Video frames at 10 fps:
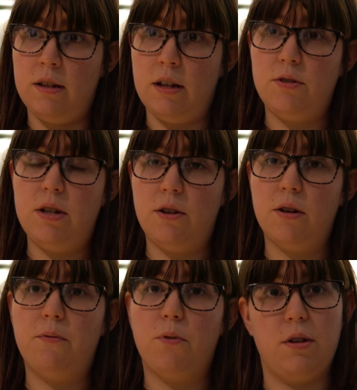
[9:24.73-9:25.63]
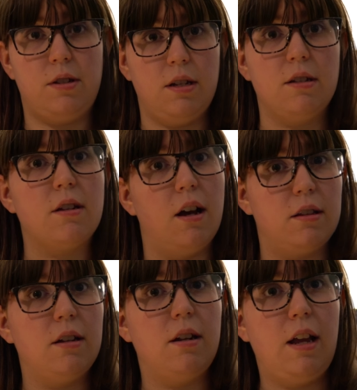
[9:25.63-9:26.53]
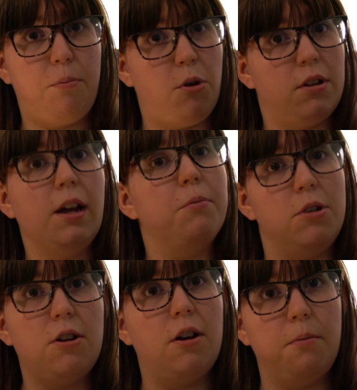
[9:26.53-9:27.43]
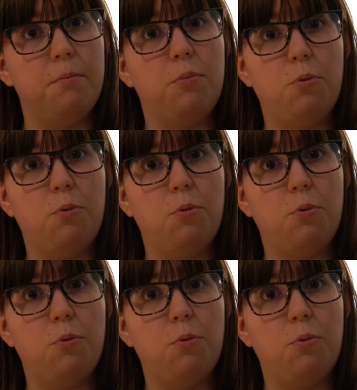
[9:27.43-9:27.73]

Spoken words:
Now, she could have, for instance, gotten a part-time job